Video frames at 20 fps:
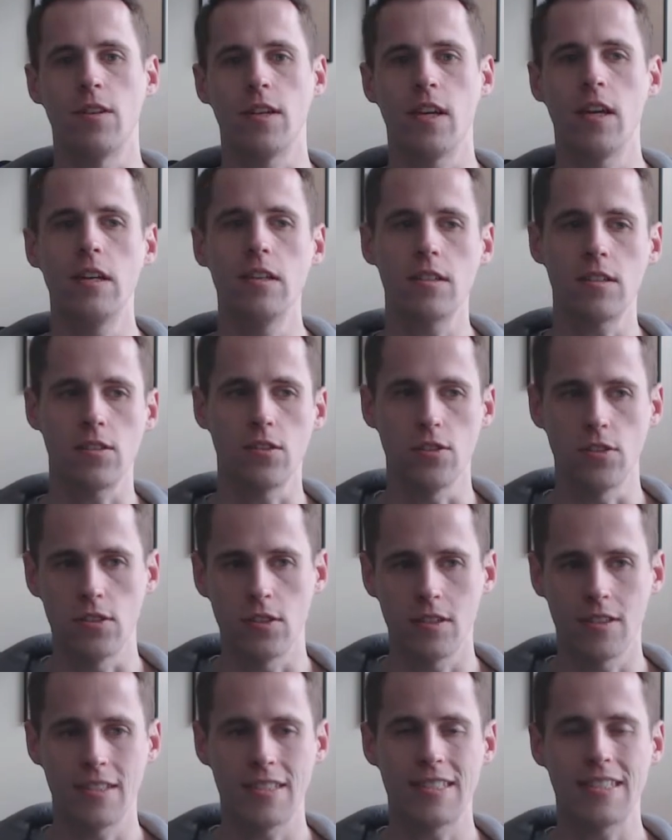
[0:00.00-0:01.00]
the
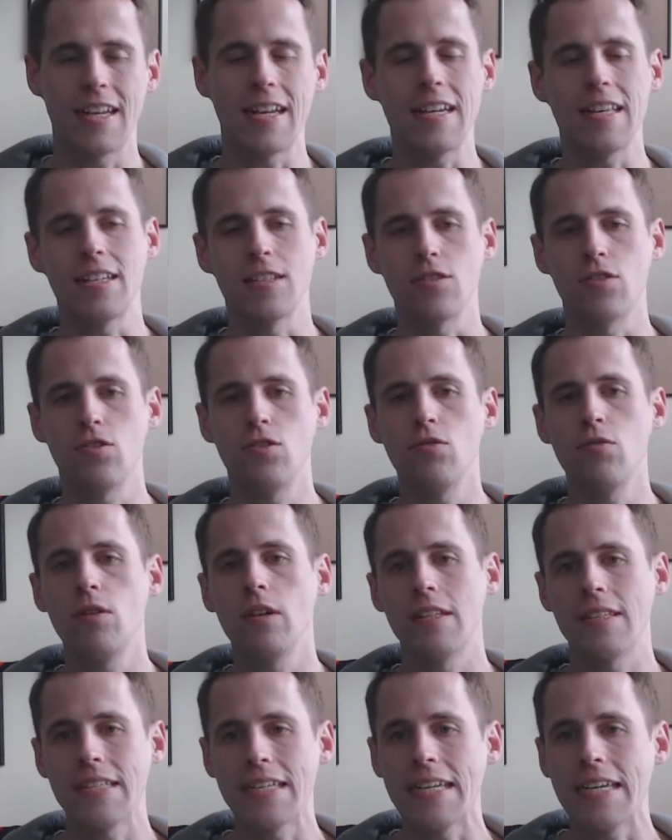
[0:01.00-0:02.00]
characters, stating it's too
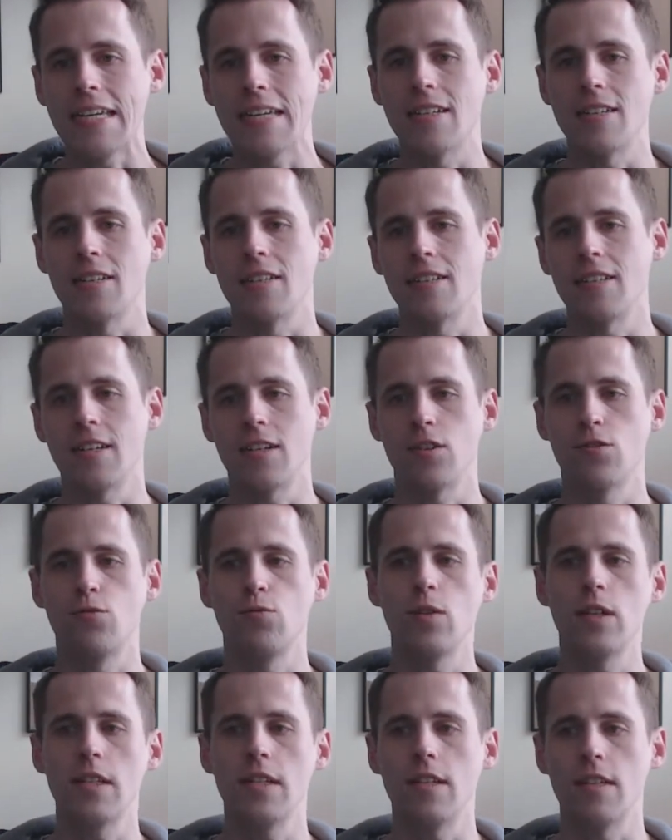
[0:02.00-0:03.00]
clean and it's not
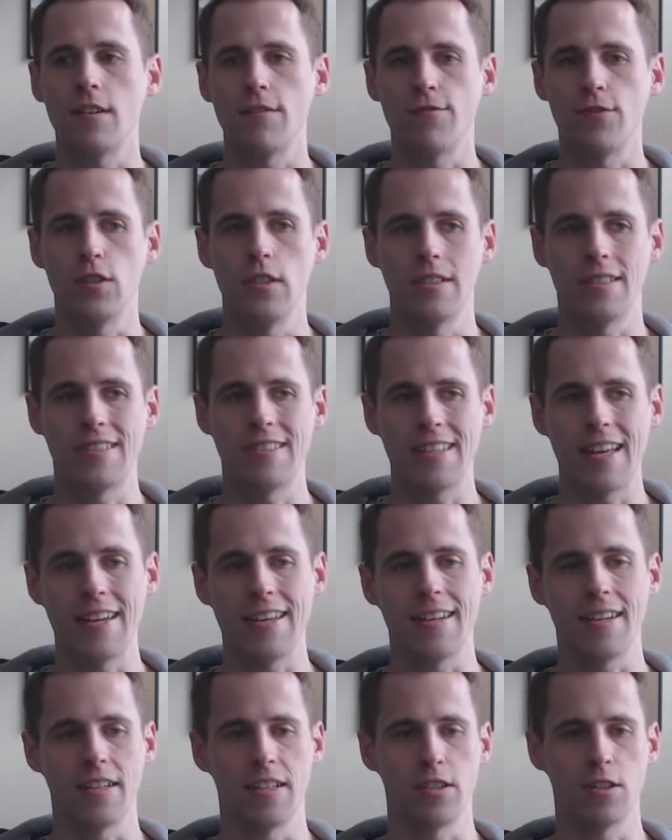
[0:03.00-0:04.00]
gritty enough for its
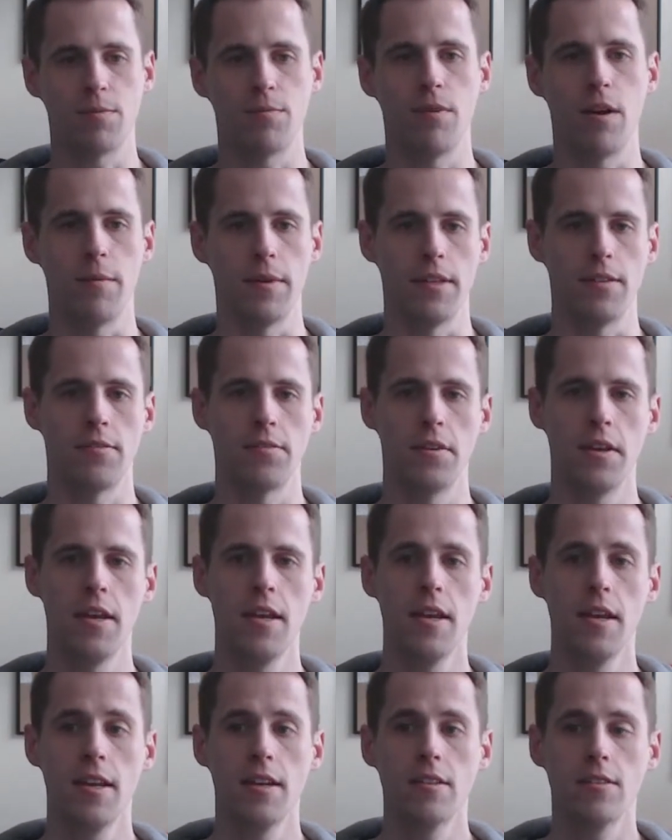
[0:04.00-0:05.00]
setting and its premise.
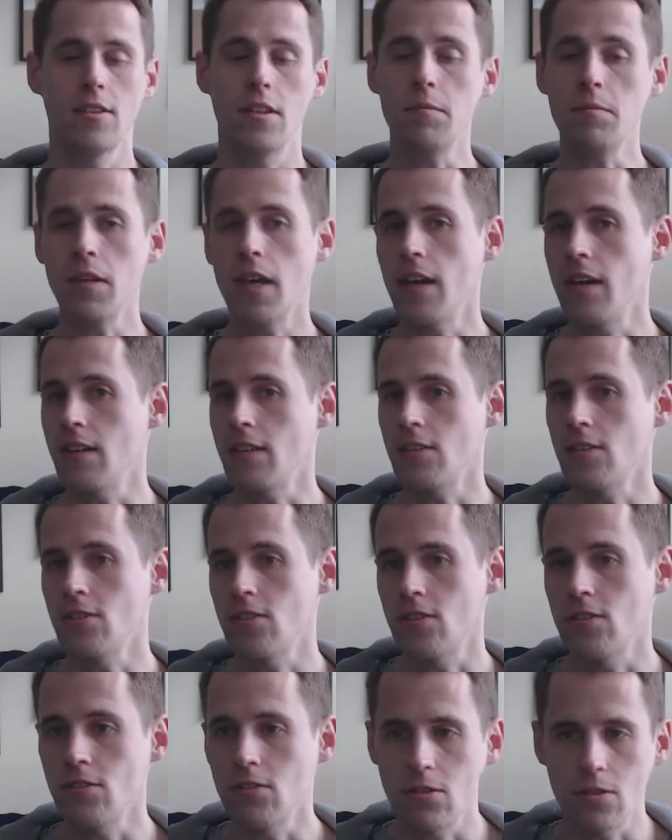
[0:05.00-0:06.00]
Some characters
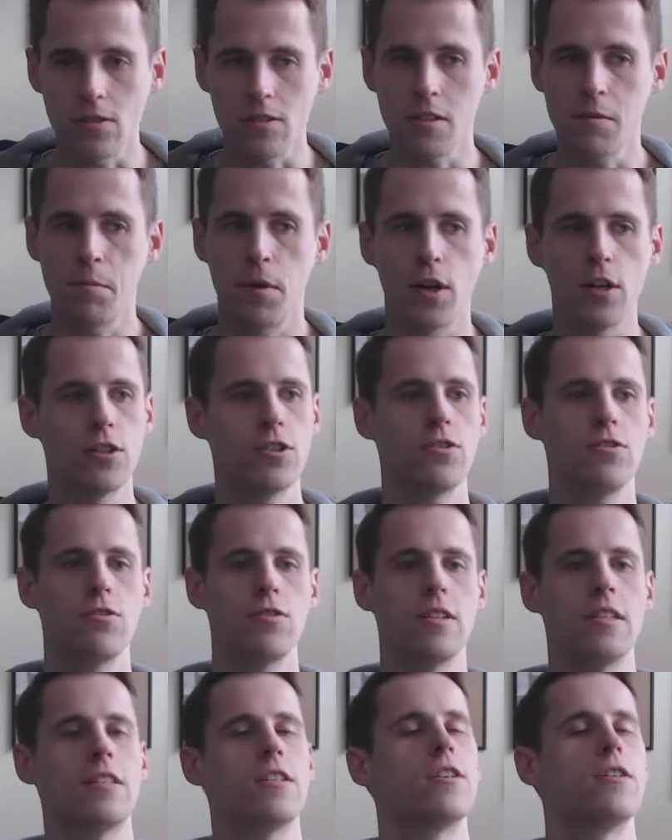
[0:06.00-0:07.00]
are certainly partial to
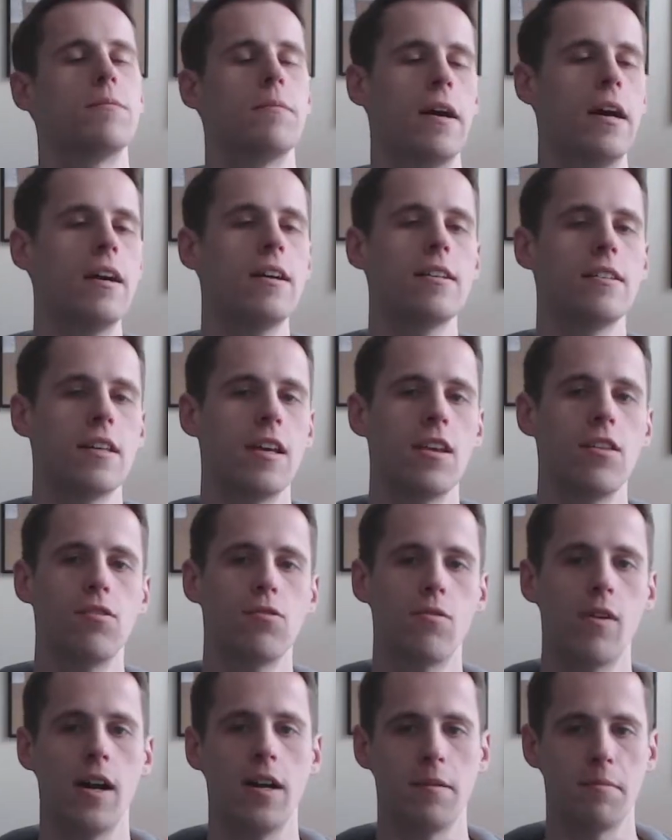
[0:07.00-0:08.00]
the term ugly
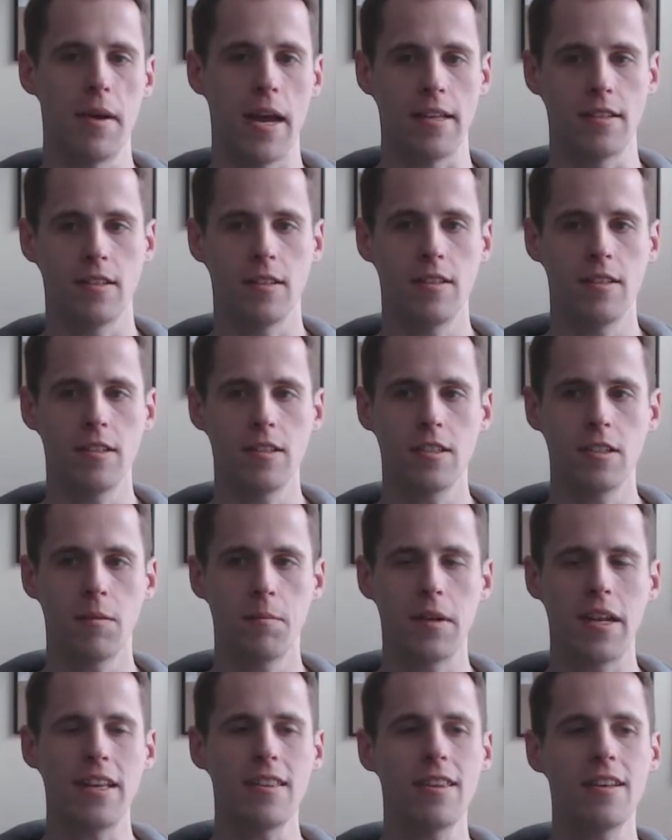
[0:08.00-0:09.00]
throughout Basilisk,
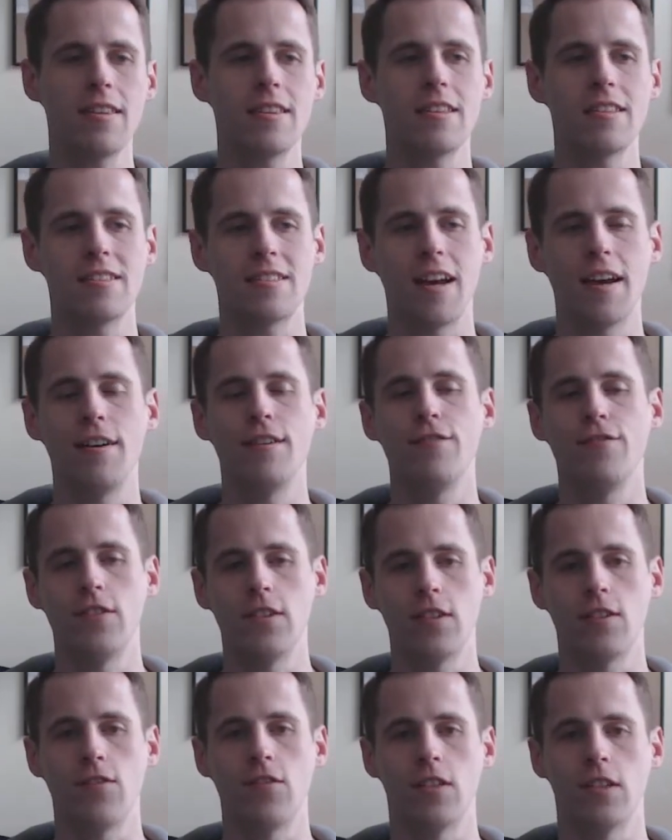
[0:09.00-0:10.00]
but I think the style
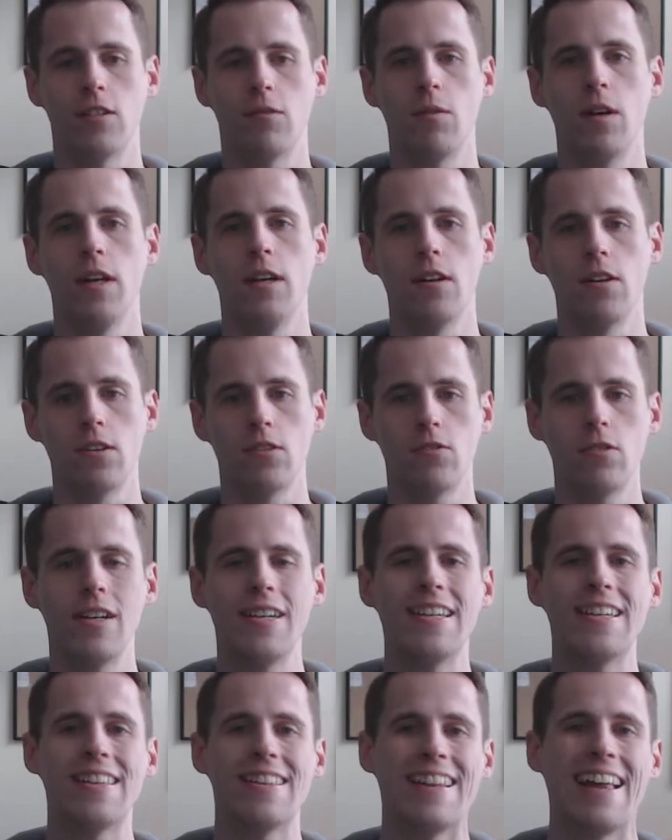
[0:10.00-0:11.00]
fits very well,
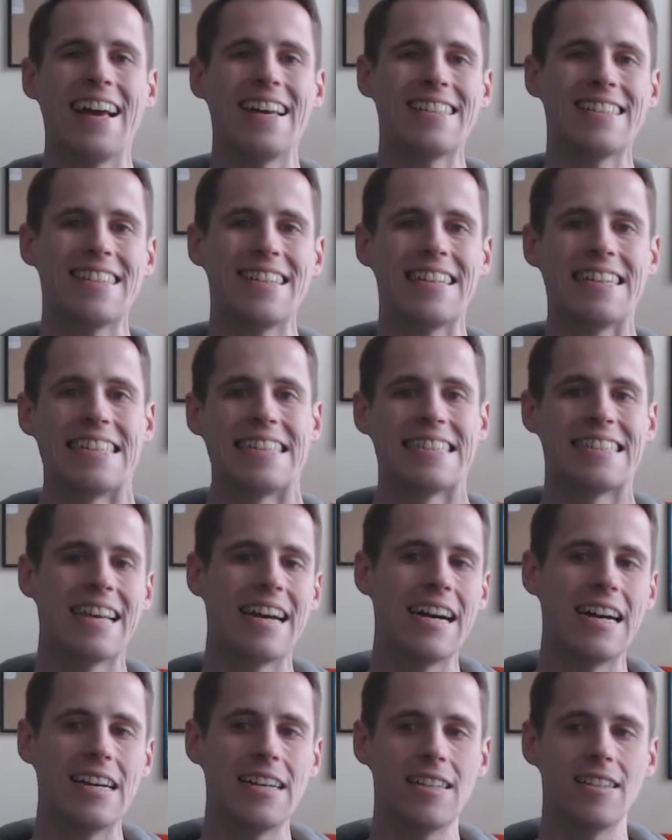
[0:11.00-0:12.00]
creating lasting
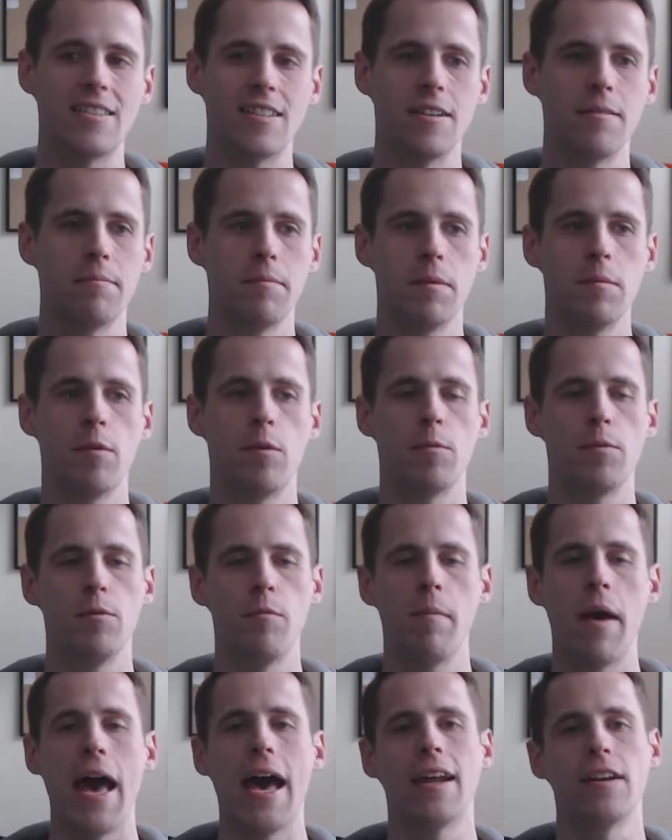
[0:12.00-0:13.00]
designs and memorable
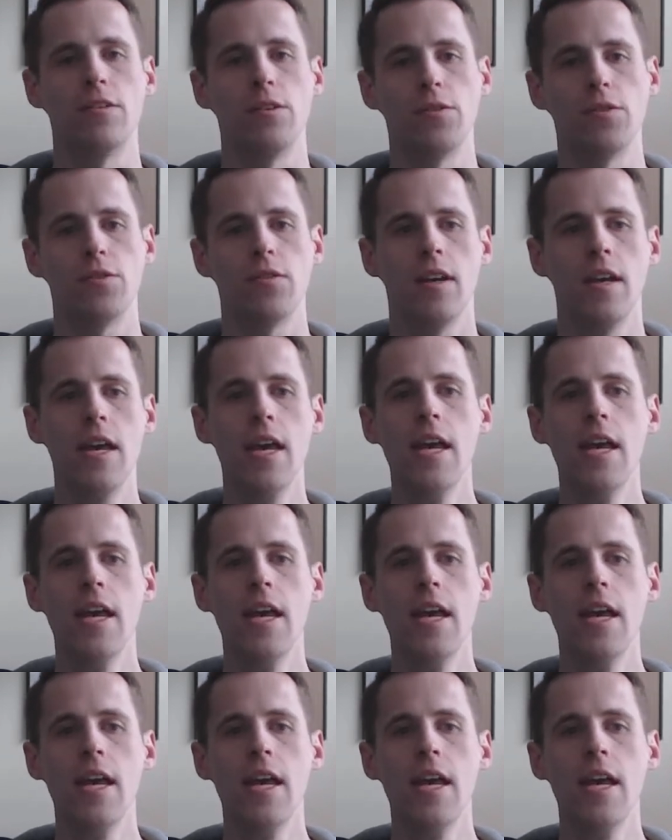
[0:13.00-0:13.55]
battles.